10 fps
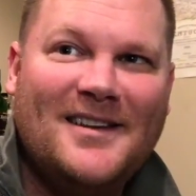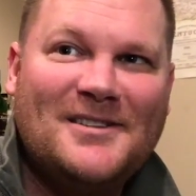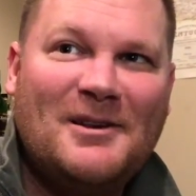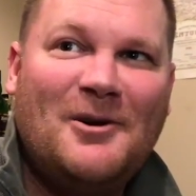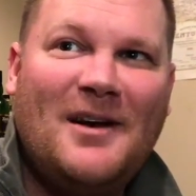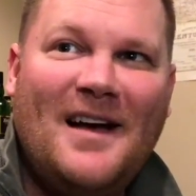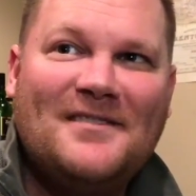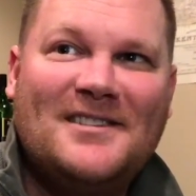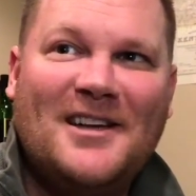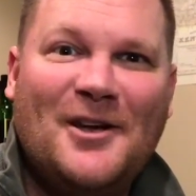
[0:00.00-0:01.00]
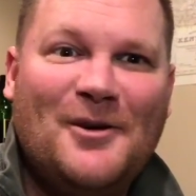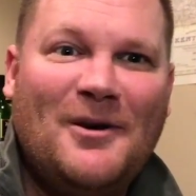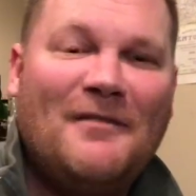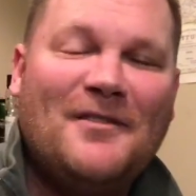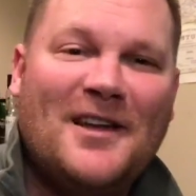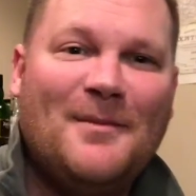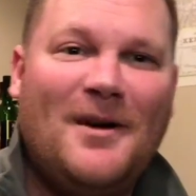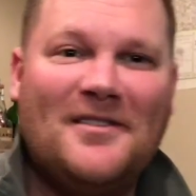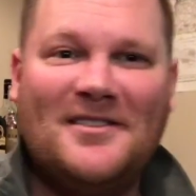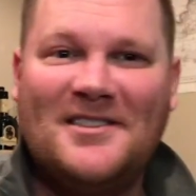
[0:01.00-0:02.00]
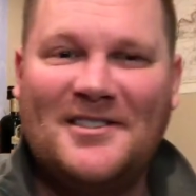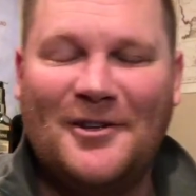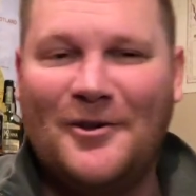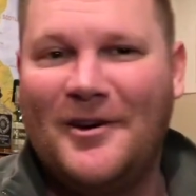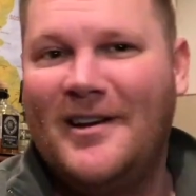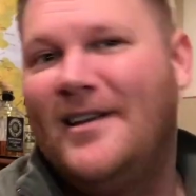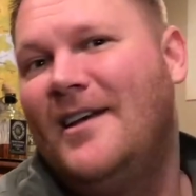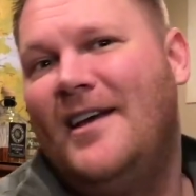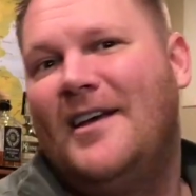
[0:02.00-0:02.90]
so I don't have to tell you everything about the distillery.